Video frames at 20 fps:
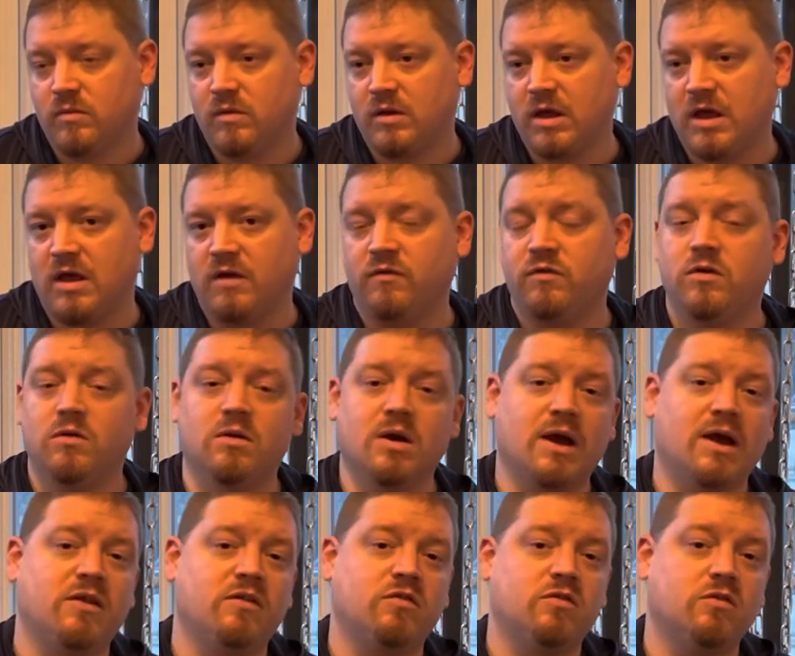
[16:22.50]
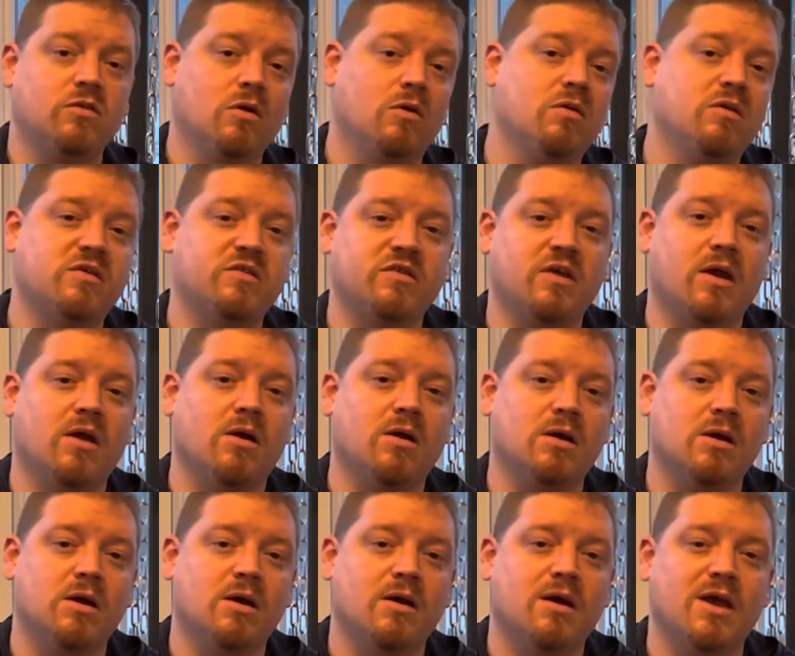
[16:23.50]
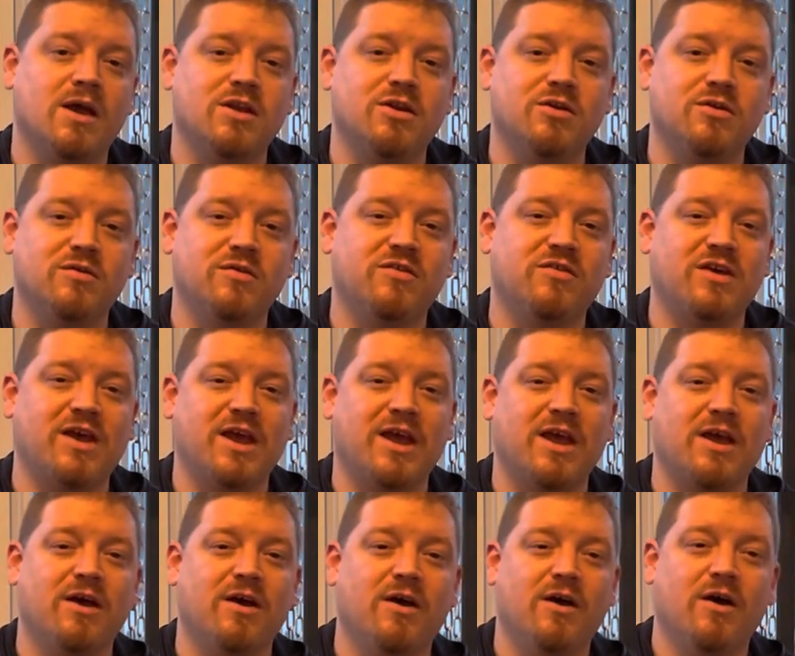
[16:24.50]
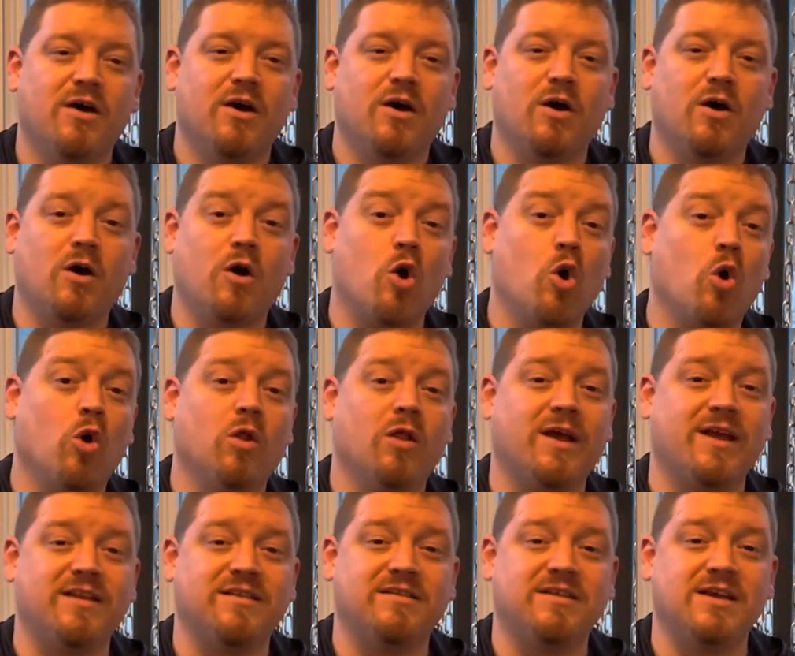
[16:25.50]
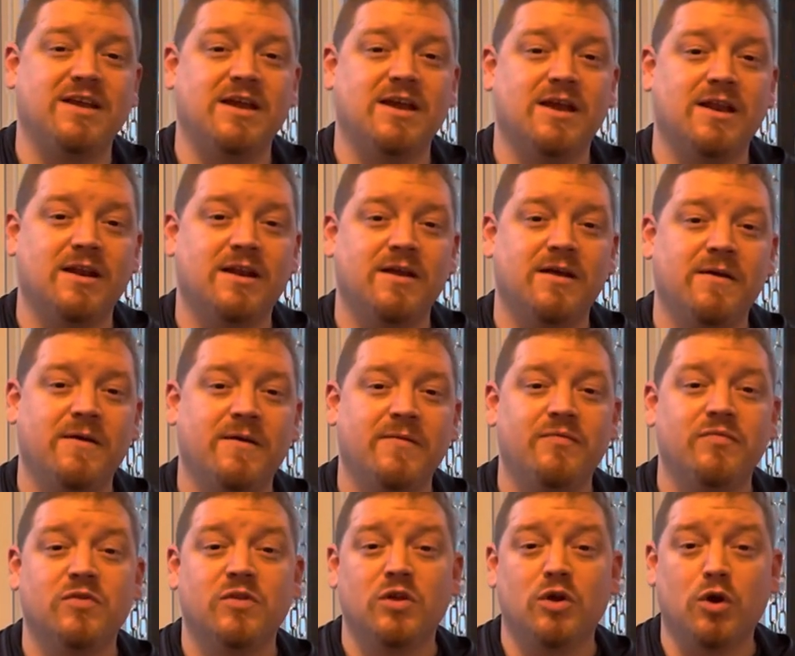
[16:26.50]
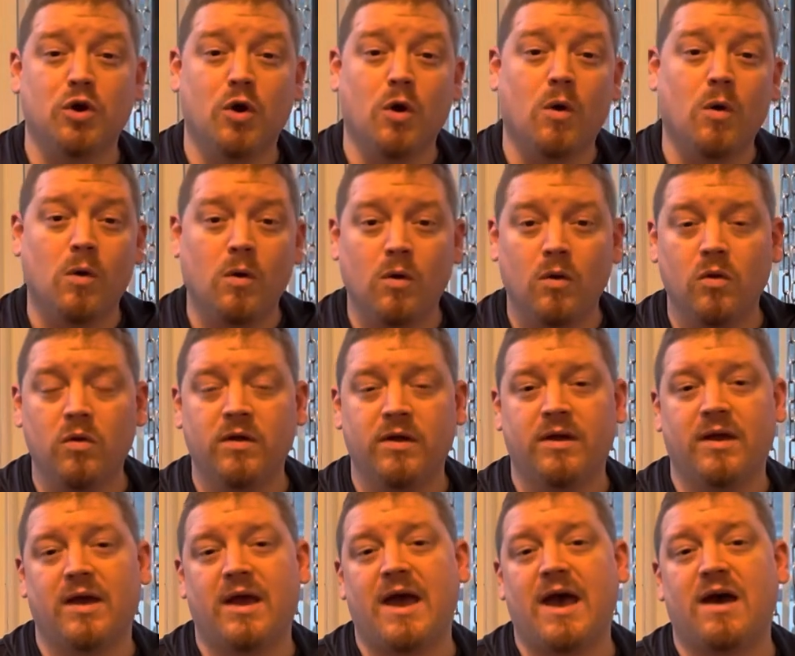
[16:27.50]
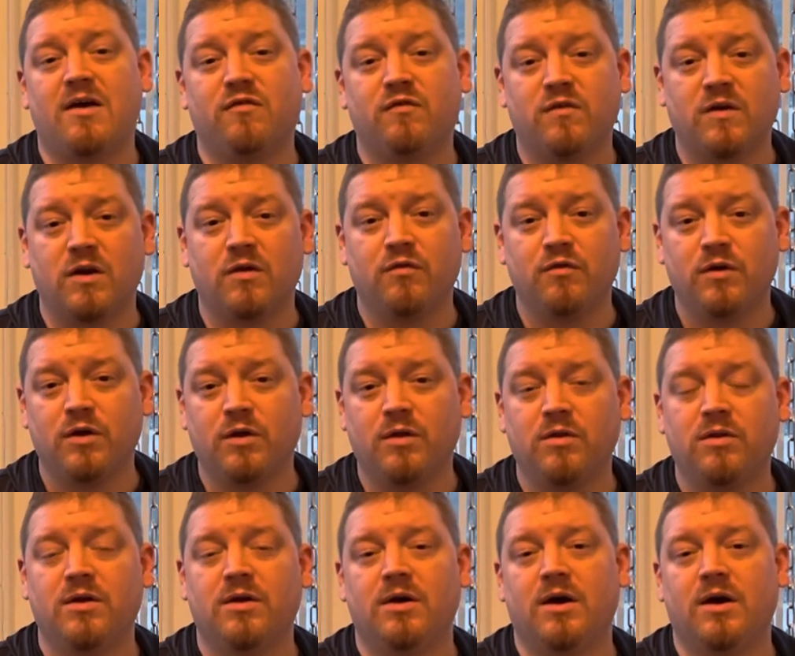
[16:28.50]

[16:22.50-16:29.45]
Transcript: If you guys know this area and you say hole 18 gold at Fairfield,